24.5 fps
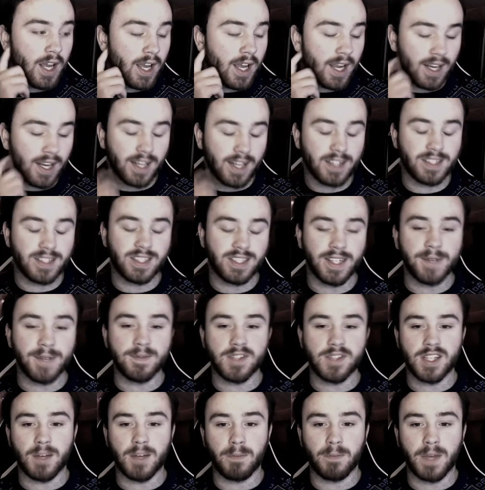and it
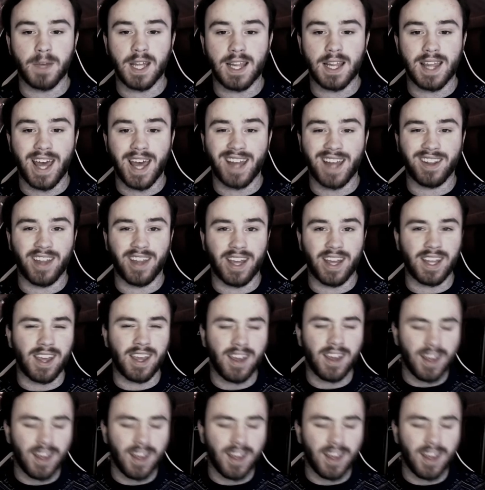seems to be that like